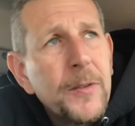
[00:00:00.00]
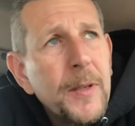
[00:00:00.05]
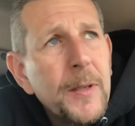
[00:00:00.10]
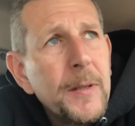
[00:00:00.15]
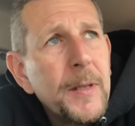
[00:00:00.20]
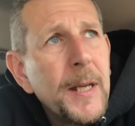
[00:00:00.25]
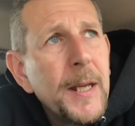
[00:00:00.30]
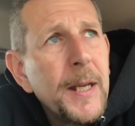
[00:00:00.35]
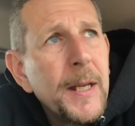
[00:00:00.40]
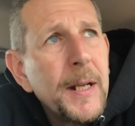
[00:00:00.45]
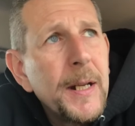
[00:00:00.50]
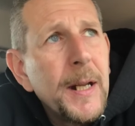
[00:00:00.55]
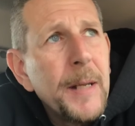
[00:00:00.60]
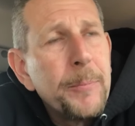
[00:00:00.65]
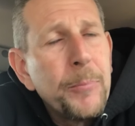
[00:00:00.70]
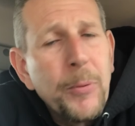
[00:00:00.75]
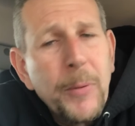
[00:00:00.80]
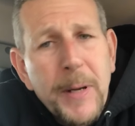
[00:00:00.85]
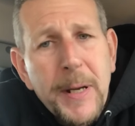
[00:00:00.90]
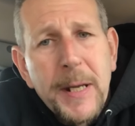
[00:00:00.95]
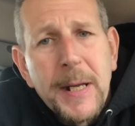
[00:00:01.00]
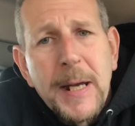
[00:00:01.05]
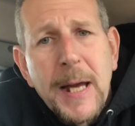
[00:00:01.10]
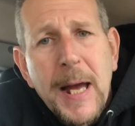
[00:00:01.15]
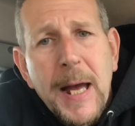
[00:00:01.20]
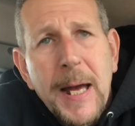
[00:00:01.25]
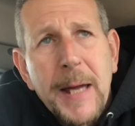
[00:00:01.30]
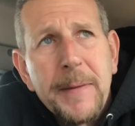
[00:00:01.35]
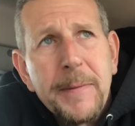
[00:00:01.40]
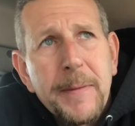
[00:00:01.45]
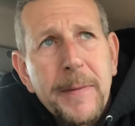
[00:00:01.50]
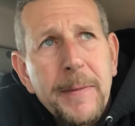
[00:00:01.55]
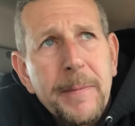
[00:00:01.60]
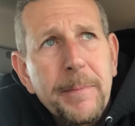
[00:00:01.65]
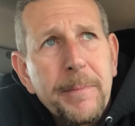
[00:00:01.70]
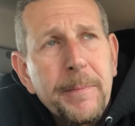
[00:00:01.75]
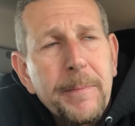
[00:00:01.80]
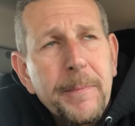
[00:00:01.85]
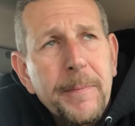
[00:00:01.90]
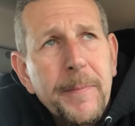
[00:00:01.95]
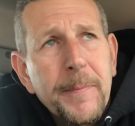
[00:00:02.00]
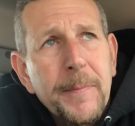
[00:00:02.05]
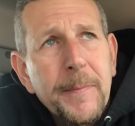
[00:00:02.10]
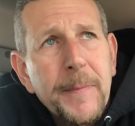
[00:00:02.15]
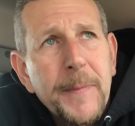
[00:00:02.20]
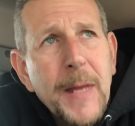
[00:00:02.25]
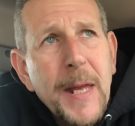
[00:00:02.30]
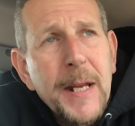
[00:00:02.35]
And I pray to God that